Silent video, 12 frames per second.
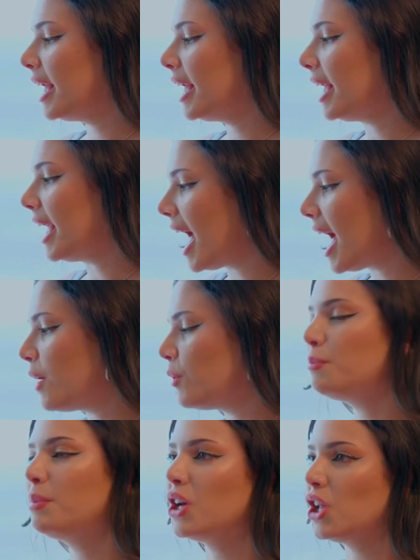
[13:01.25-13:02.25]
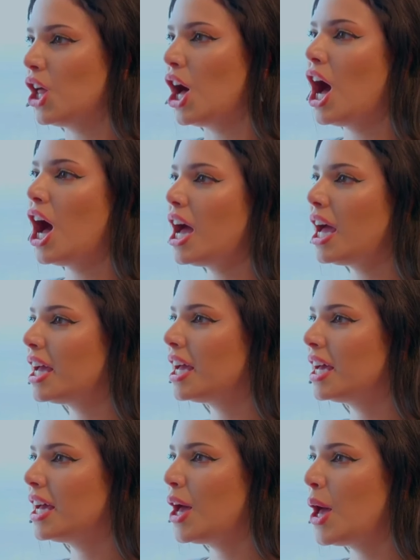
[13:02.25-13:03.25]
Yeah, it would be a lot.
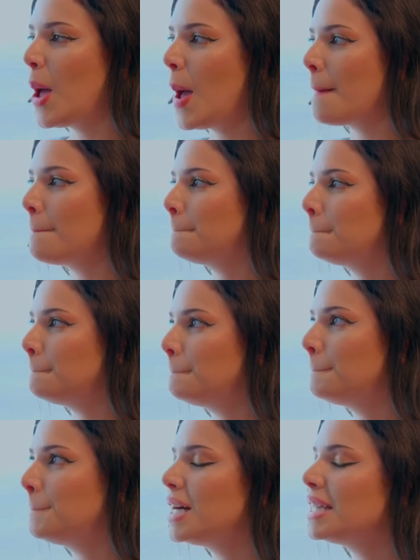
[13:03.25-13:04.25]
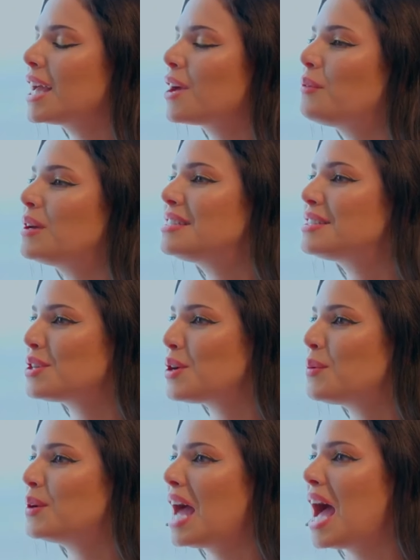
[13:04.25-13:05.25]
Mm-hmm. But like we
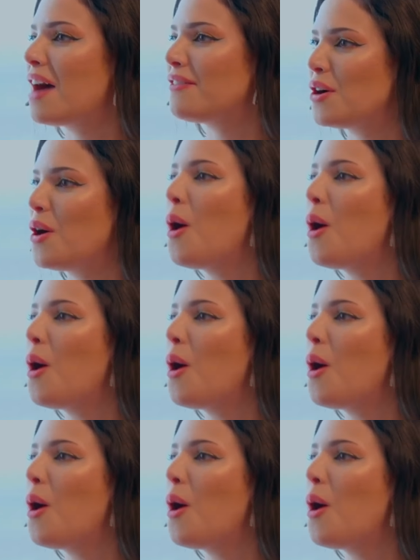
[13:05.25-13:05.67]
still would have a